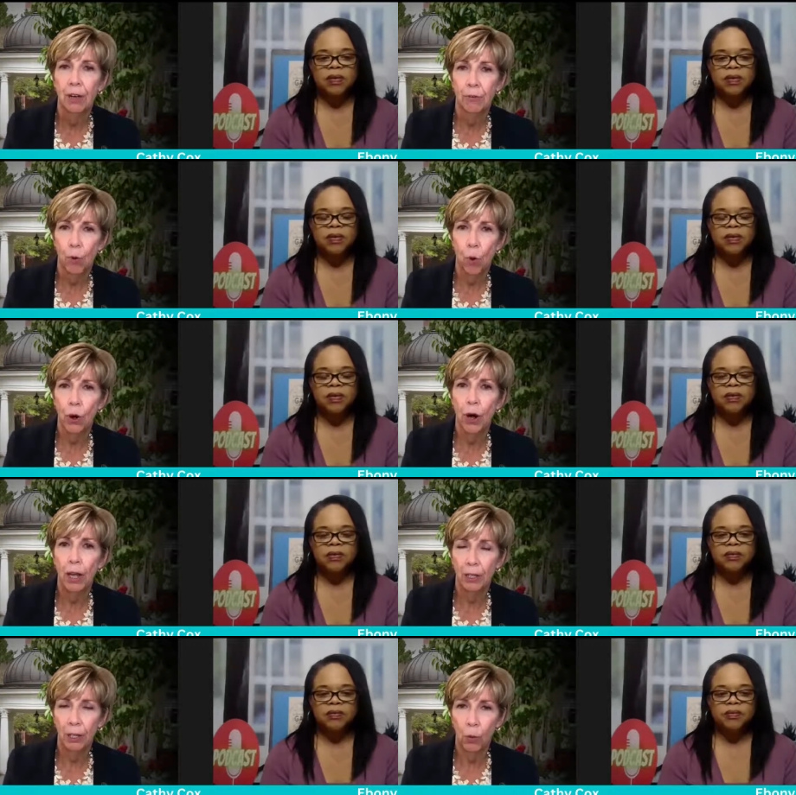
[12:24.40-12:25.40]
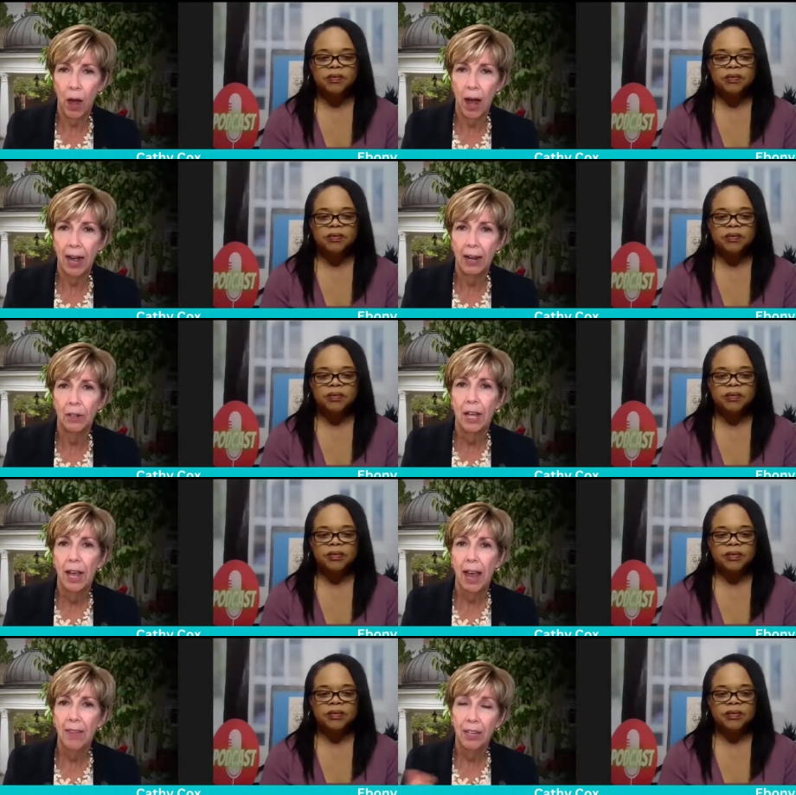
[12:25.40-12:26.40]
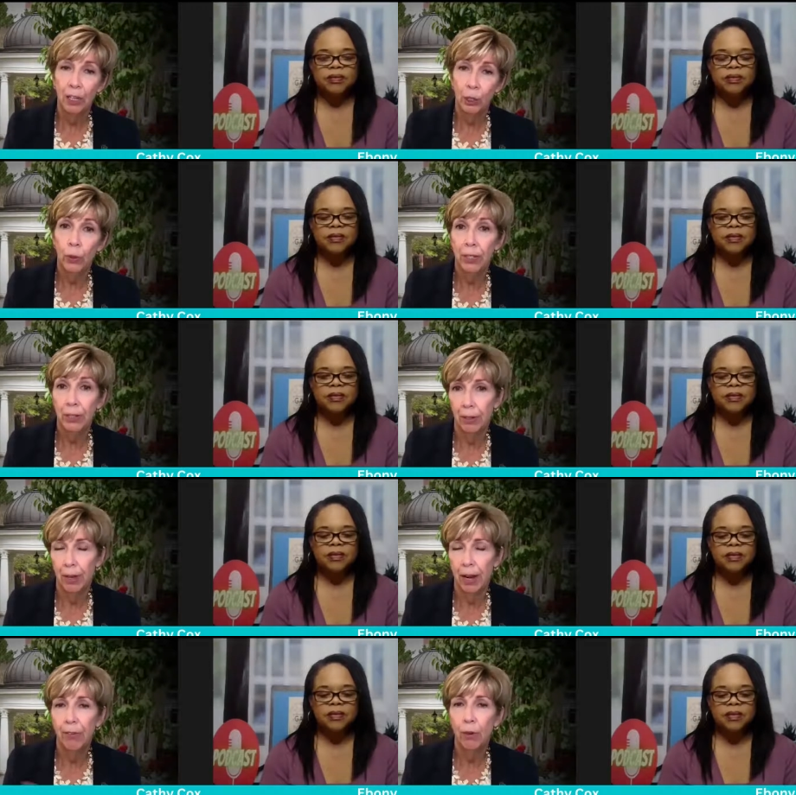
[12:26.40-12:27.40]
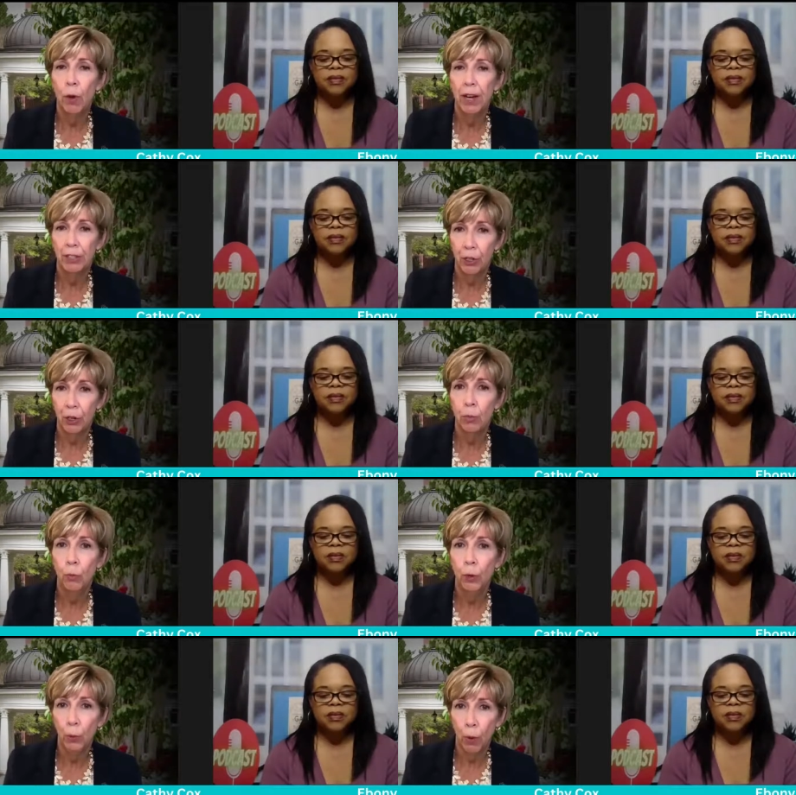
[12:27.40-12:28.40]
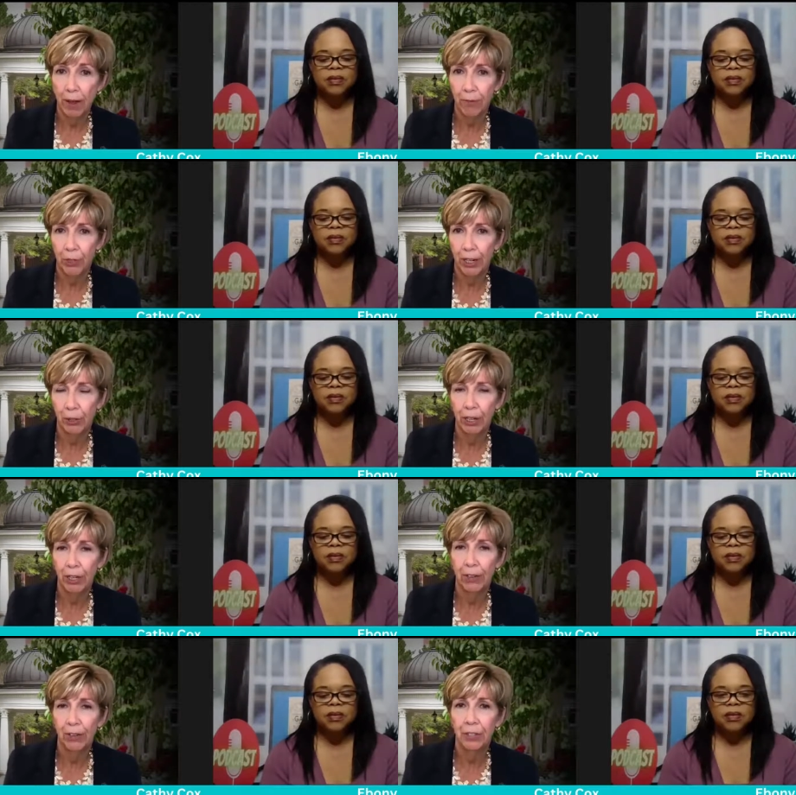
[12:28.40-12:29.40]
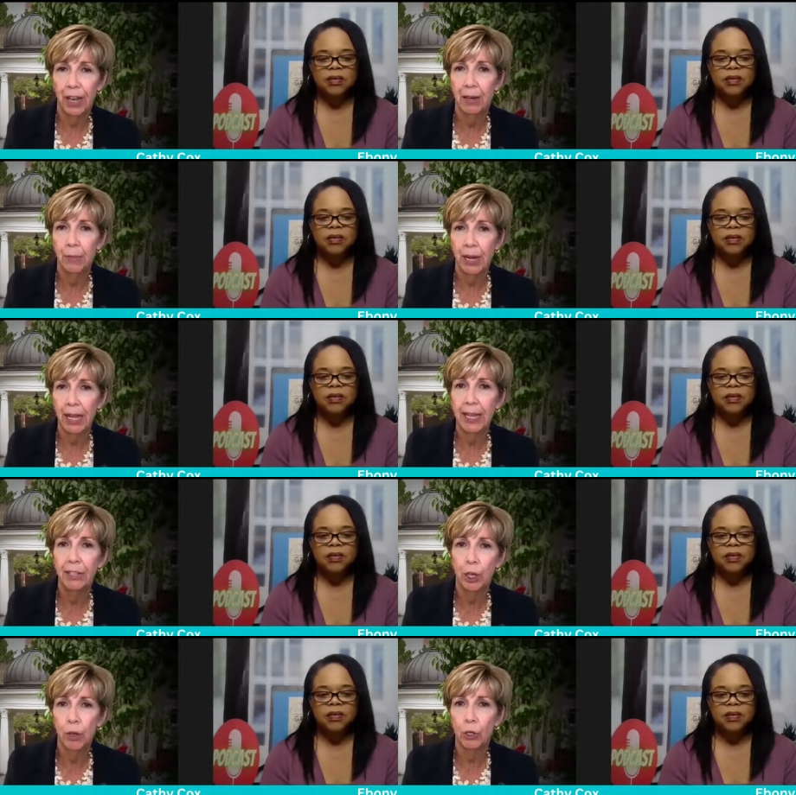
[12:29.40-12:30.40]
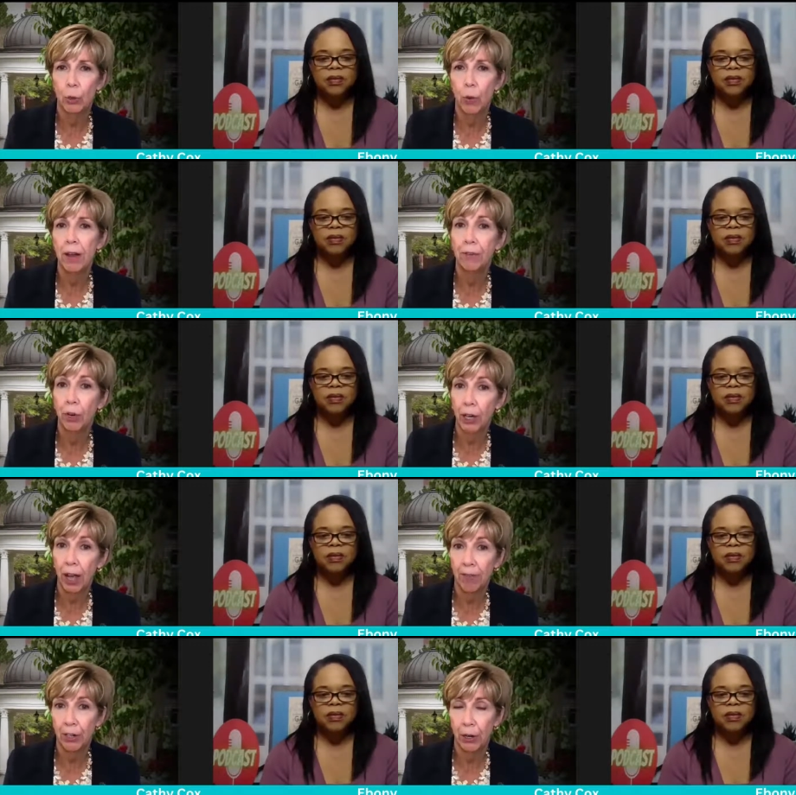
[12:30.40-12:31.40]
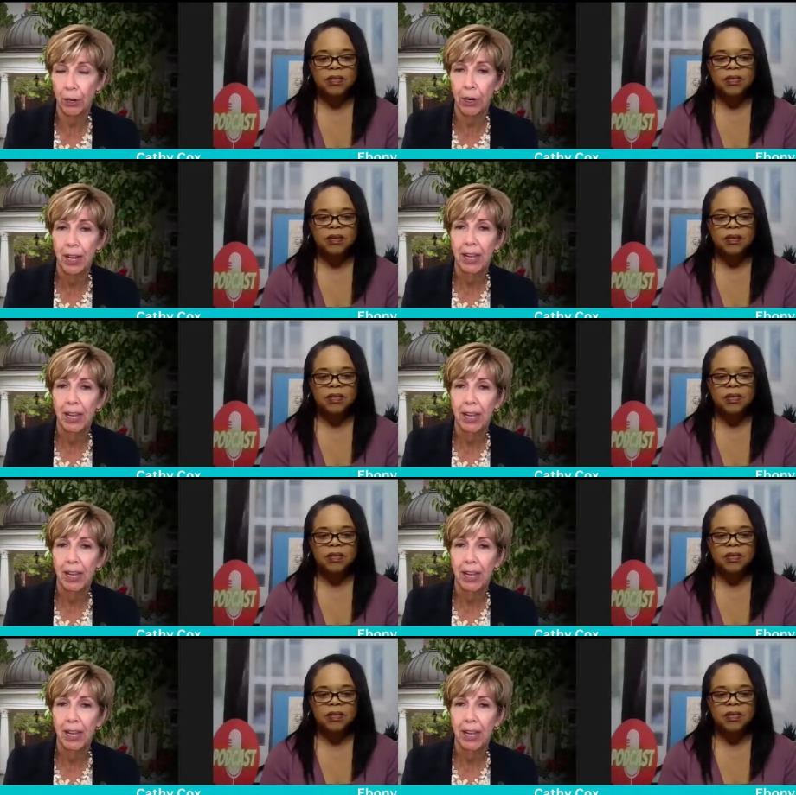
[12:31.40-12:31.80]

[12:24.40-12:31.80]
Speaker 1: for a little while. And then Lewis, everyone assumed, would run for Secretary of State, but he chose to run for governor